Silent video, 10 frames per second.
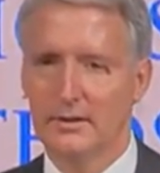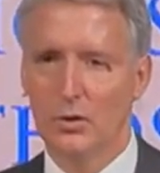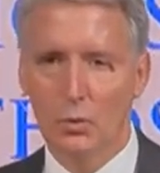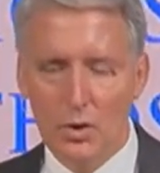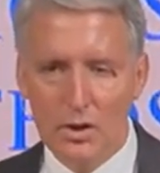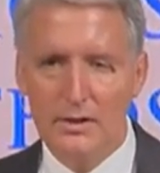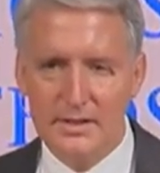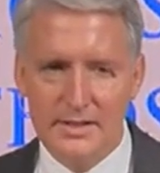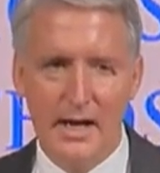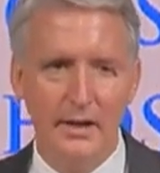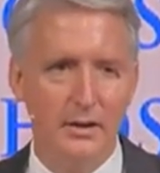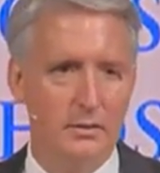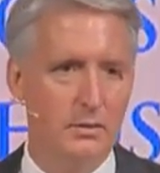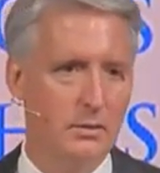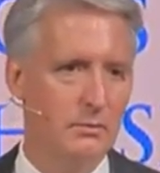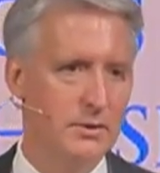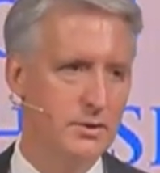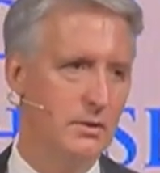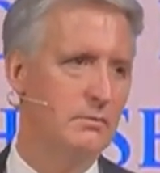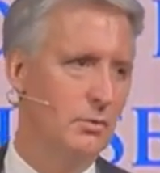The word does not
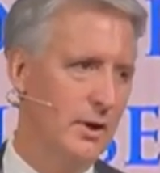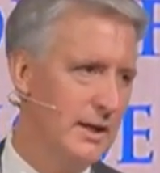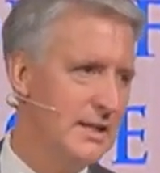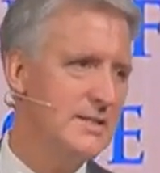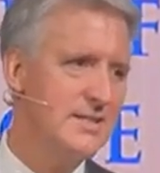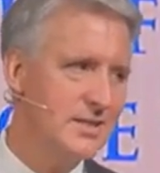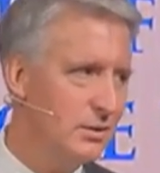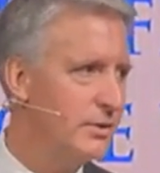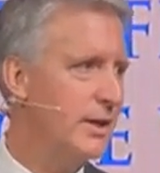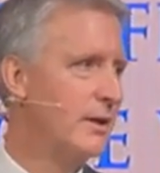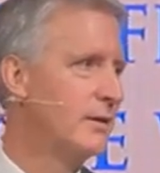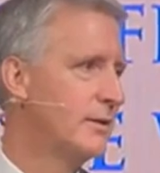return void. It's still there.